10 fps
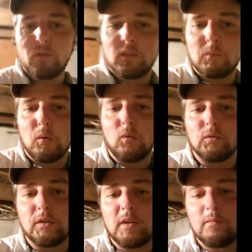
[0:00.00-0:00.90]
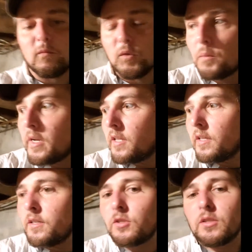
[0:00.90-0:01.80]
is mold
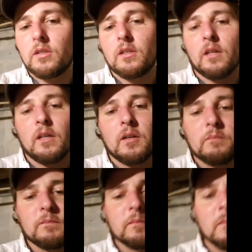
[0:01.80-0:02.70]
remediation.